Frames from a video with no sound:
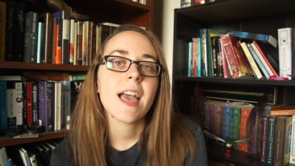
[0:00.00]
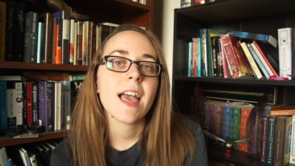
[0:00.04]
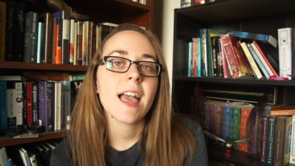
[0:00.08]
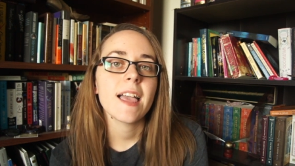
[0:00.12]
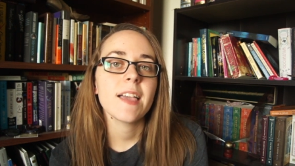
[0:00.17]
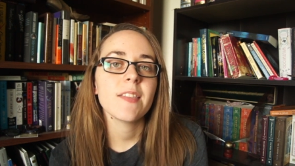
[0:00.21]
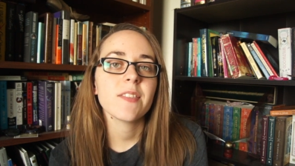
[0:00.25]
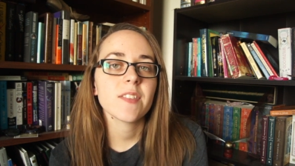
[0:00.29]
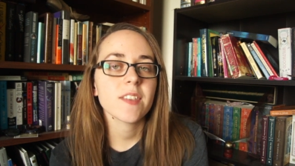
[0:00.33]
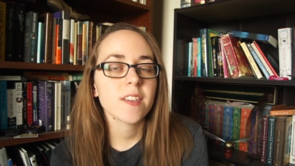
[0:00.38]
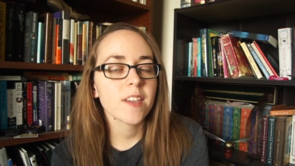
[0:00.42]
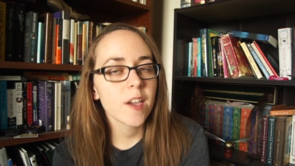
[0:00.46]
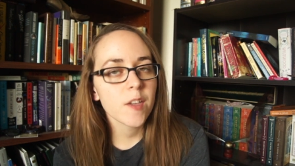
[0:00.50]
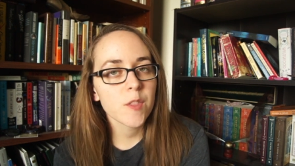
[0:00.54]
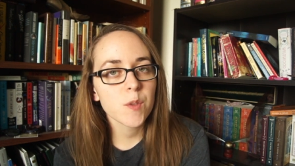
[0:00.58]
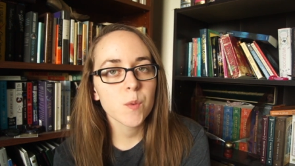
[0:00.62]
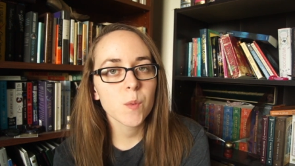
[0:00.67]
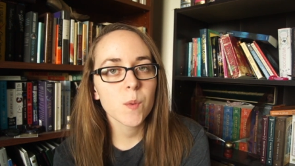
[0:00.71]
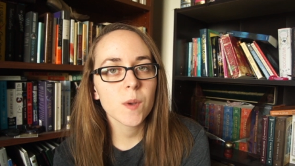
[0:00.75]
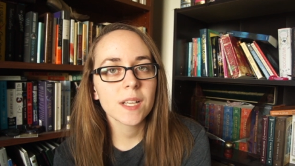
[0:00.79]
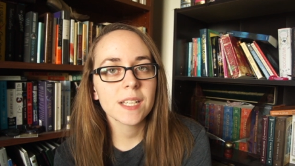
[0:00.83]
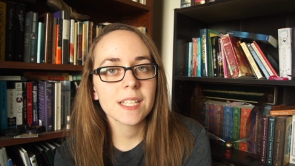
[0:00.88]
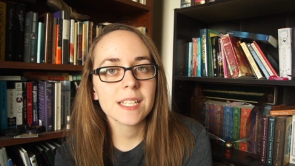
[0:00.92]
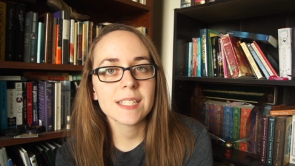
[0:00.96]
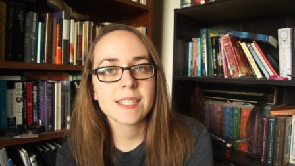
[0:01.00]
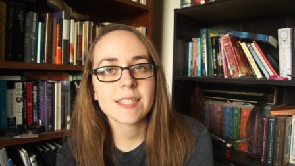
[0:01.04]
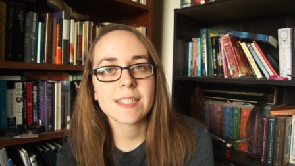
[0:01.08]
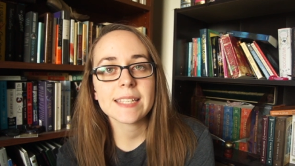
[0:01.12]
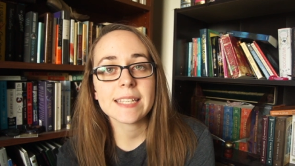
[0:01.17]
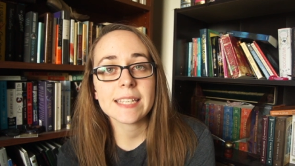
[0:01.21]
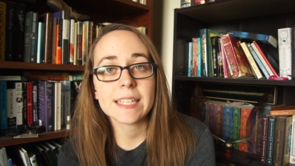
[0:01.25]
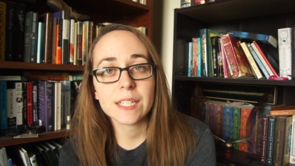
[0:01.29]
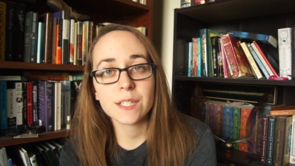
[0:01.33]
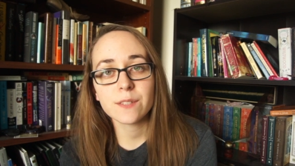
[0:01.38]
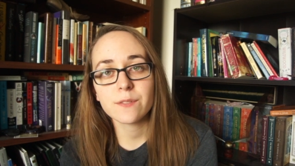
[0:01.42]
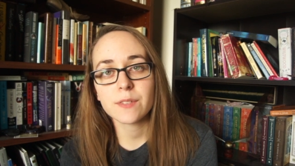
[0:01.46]
and the other one is
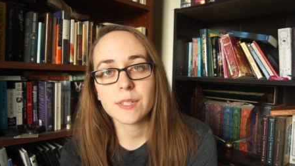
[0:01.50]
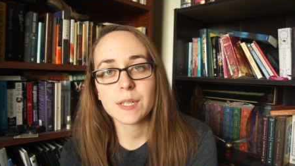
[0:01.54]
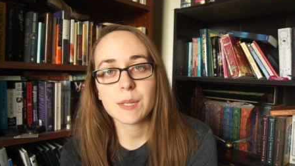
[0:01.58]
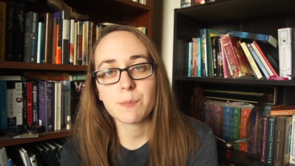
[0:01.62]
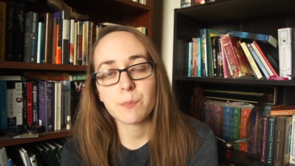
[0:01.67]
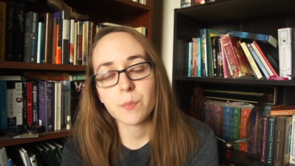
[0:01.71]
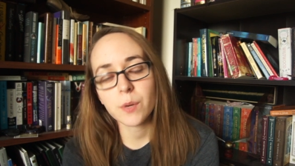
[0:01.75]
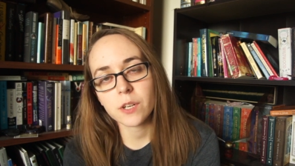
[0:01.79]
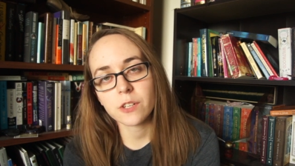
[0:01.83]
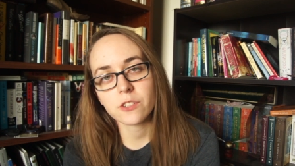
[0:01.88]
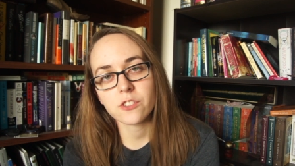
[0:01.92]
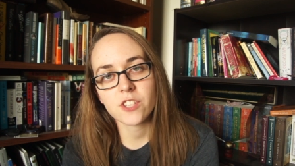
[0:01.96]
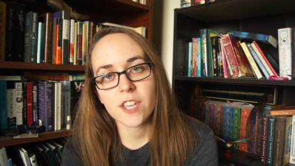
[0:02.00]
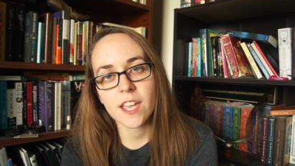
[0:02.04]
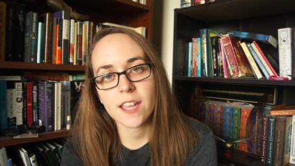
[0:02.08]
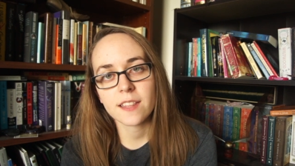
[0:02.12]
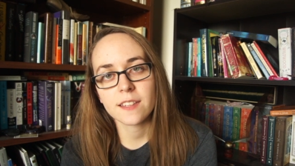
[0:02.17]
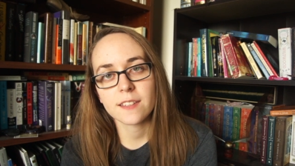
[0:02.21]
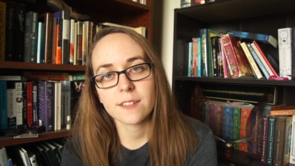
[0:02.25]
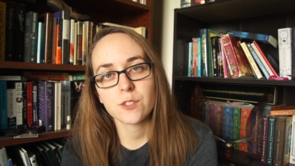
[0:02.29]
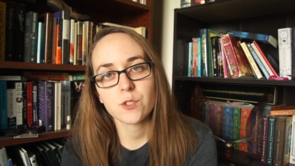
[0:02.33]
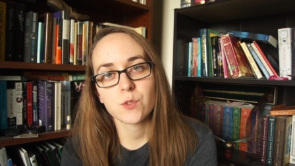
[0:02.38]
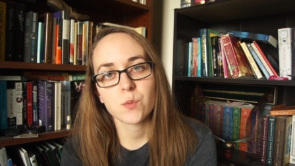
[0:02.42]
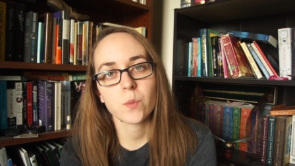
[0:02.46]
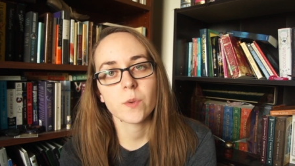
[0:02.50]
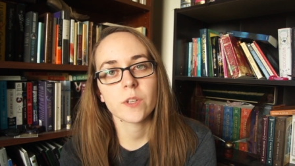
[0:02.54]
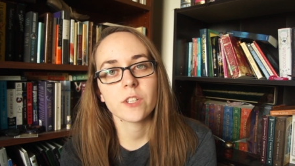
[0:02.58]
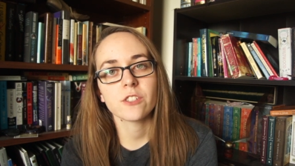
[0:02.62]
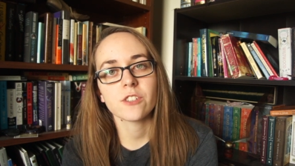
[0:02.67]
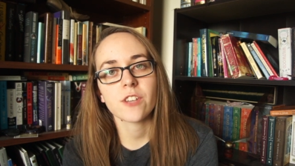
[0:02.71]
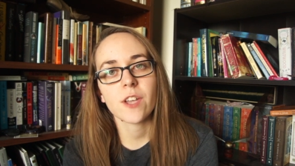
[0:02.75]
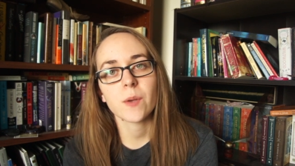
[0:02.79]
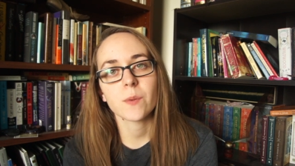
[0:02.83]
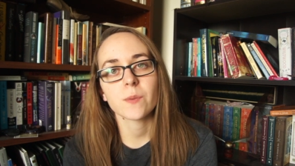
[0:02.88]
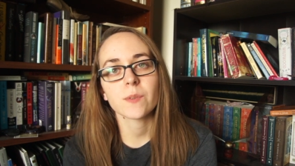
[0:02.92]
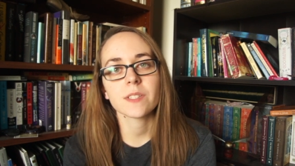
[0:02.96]
the Infinite Book Challenge,
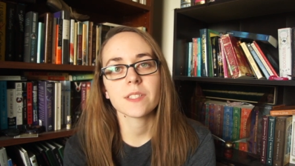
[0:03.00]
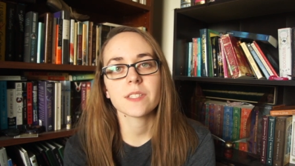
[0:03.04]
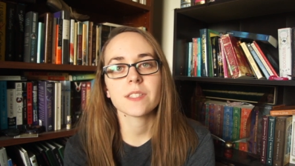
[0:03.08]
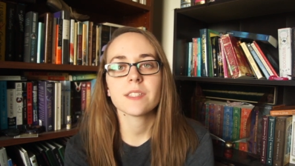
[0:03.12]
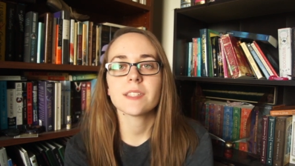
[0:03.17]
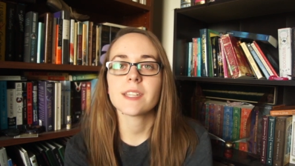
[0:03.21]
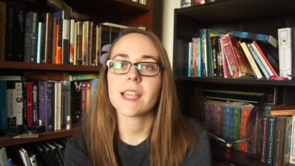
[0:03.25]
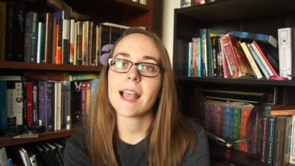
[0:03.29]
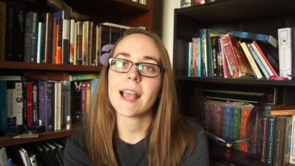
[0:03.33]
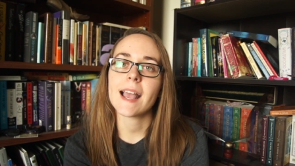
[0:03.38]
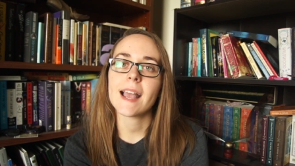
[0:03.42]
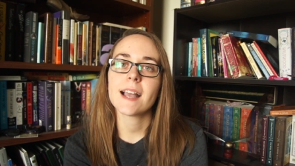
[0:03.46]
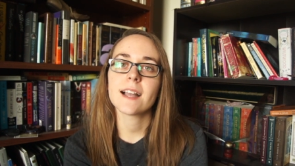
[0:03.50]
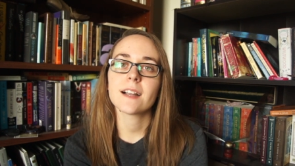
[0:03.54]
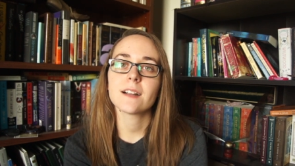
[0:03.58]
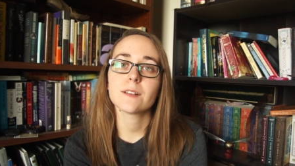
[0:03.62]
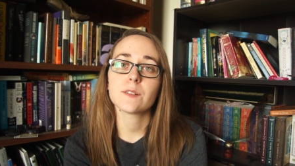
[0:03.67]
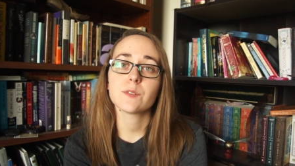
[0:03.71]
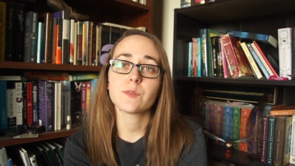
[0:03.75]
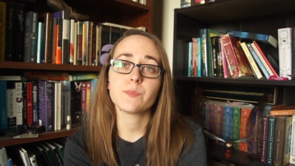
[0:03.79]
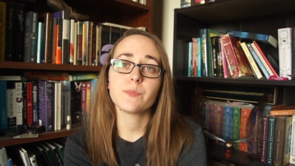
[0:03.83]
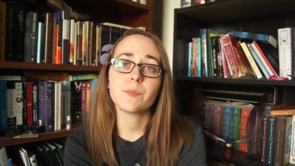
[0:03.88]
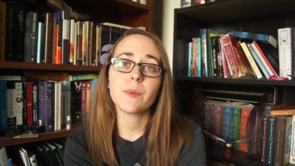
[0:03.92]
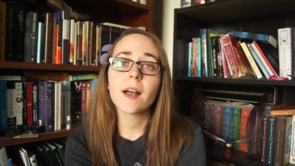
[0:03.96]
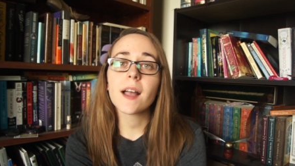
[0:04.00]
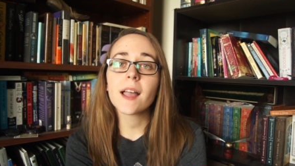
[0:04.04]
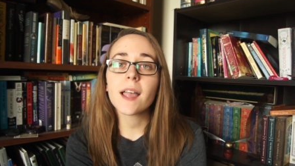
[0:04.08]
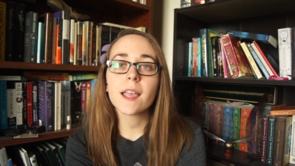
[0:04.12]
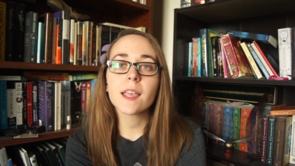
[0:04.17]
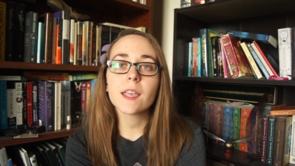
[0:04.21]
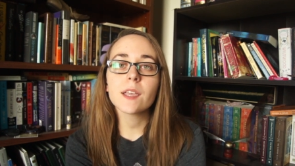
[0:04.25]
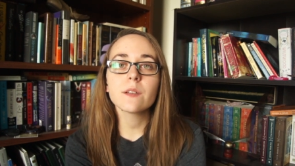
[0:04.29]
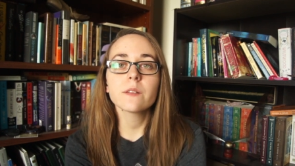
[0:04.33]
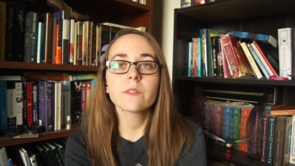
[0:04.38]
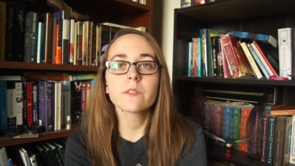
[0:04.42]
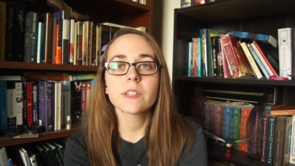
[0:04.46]
which I was tagged
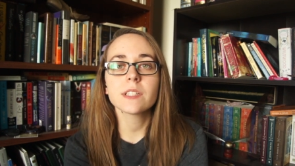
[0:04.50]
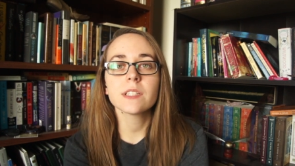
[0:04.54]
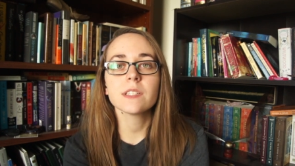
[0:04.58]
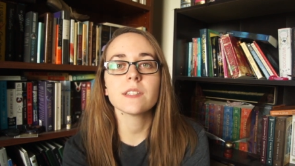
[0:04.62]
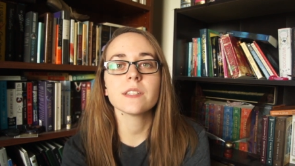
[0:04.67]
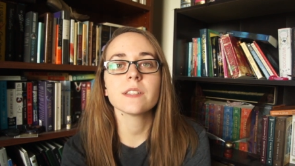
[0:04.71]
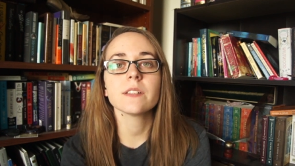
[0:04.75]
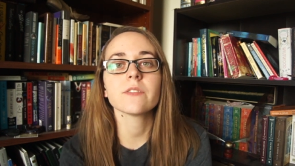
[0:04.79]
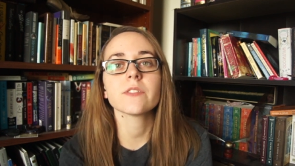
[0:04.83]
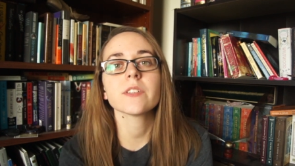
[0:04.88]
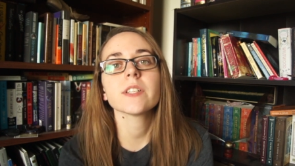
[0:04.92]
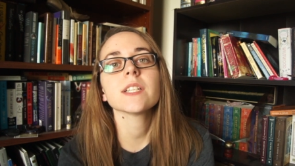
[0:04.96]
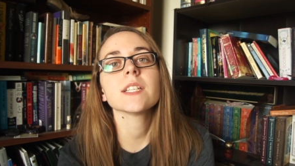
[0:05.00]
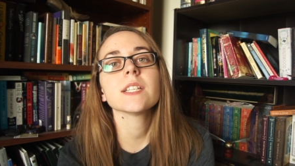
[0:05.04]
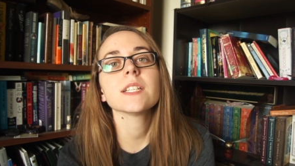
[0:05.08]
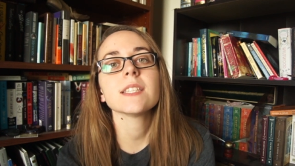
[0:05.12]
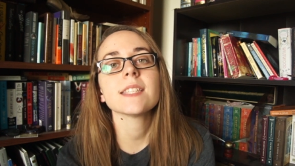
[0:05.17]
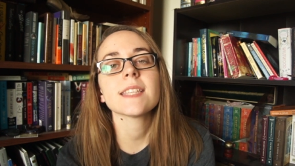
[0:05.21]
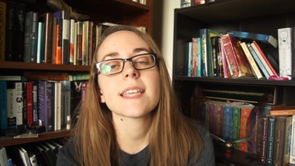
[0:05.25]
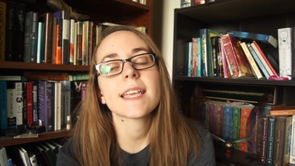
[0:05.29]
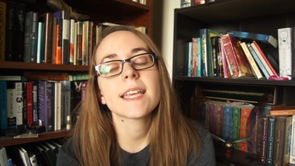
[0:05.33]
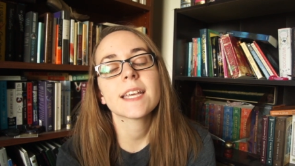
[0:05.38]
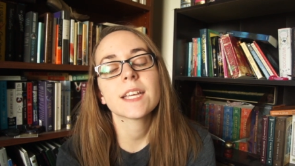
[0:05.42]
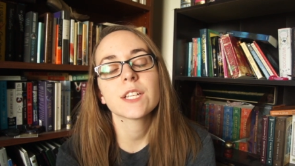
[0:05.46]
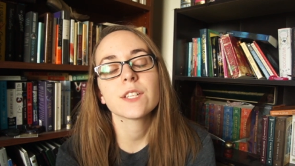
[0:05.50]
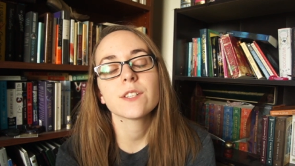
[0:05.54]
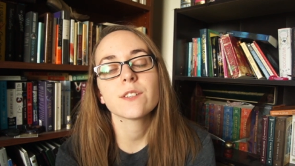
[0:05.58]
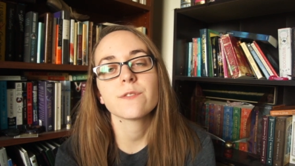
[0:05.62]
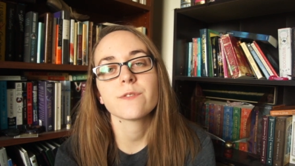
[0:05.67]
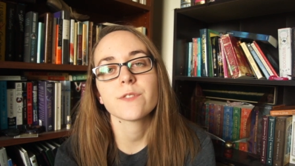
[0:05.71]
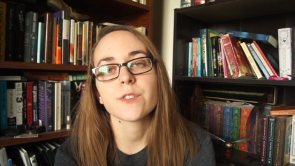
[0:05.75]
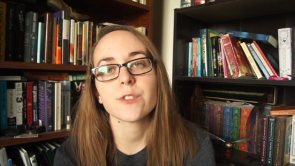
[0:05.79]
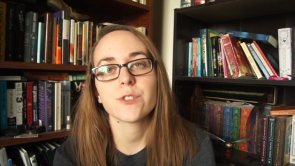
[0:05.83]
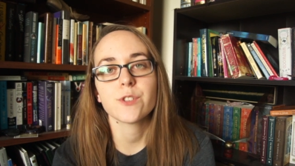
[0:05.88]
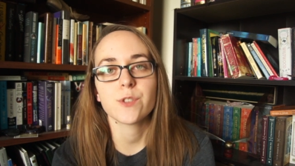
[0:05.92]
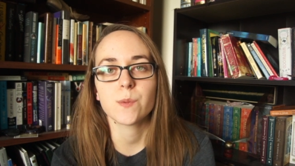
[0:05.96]
by Rincey Reads and
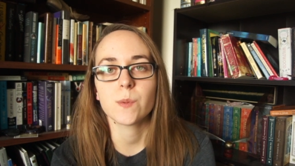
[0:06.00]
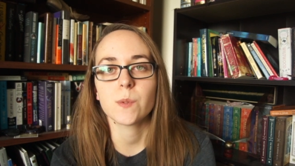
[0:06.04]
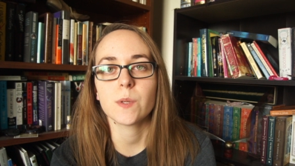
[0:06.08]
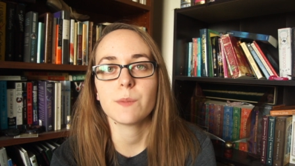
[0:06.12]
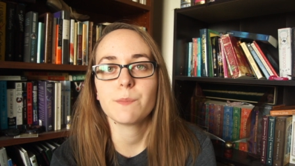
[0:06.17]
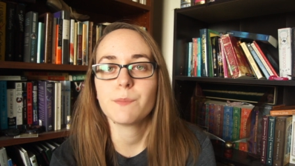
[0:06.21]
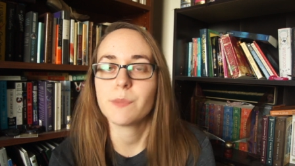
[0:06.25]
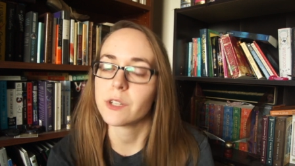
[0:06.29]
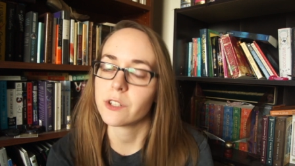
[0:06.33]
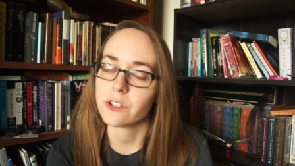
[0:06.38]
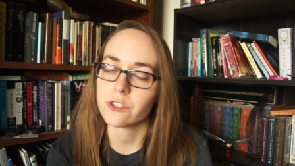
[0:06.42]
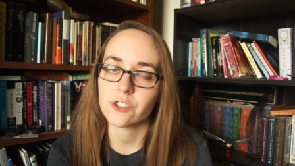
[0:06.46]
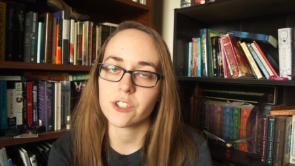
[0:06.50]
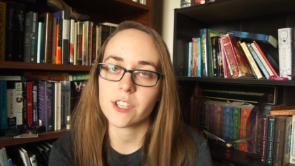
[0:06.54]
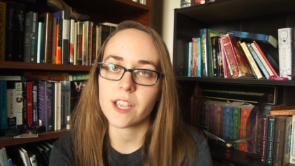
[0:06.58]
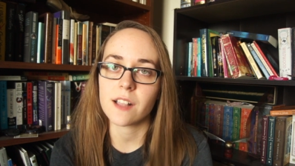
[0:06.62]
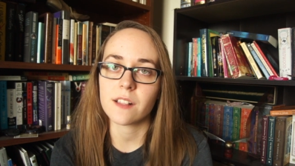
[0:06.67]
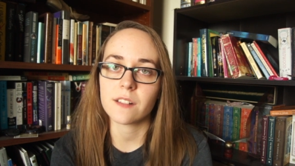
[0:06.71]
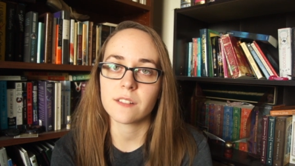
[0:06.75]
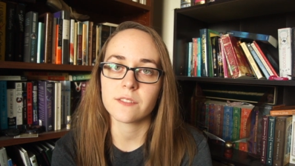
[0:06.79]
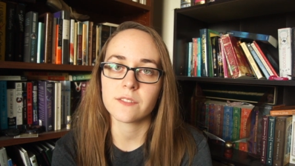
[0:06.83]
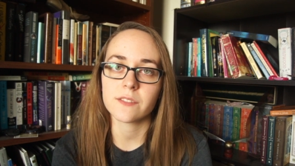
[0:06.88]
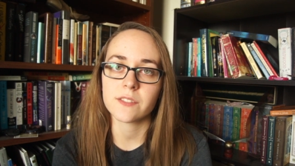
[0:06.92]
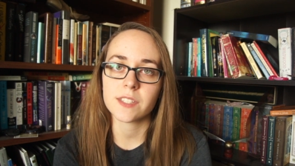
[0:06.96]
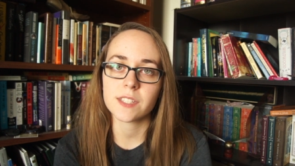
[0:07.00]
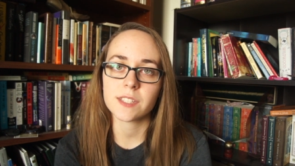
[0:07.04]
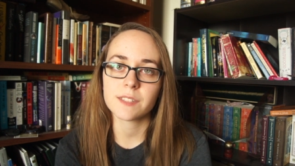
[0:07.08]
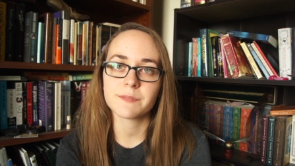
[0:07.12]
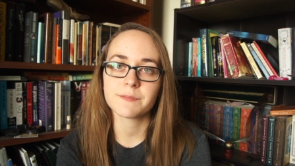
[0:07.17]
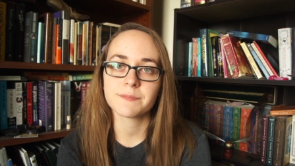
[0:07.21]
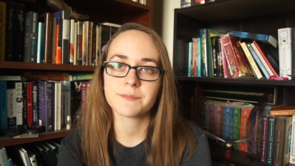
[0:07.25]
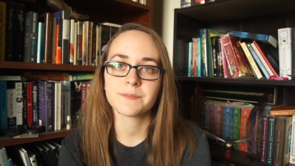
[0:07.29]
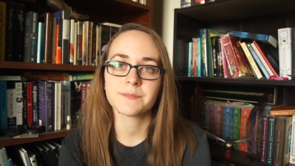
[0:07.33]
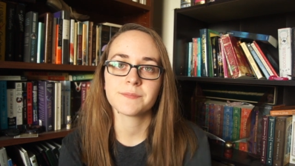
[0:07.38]
Virtual Bookshelves.